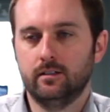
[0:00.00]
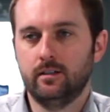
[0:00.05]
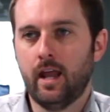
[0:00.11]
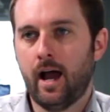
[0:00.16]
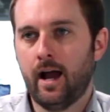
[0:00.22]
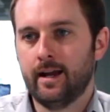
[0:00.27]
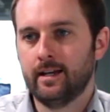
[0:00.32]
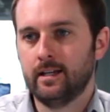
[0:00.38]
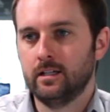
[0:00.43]

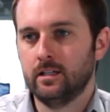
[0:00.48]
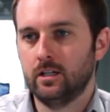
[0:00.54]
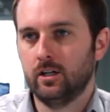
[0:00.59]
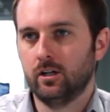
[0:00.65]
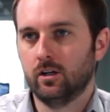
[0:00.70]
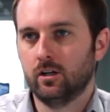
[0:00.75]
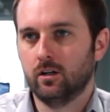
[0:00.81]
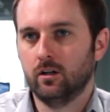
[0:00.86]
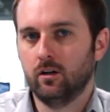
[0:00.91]

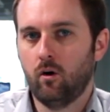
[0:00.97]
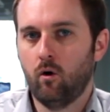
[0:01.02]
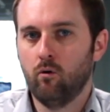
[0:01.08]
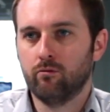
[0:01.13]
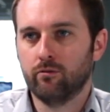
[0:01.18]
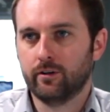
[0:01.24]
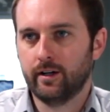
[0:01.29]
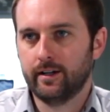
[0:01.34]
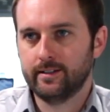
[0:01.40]
9-year
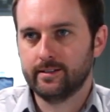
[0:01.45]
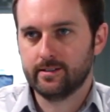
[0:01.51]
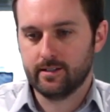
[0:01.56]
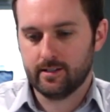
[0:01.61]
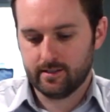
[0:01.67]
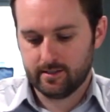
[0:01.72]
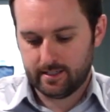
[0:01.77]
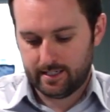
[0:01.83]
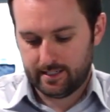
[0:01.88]
overnight
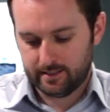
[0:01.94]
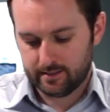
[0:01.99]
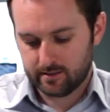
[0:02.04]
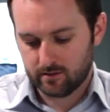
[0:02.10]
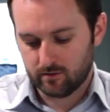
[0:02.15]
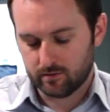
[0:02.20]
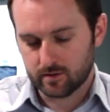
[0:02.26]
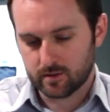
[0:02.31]
success, so to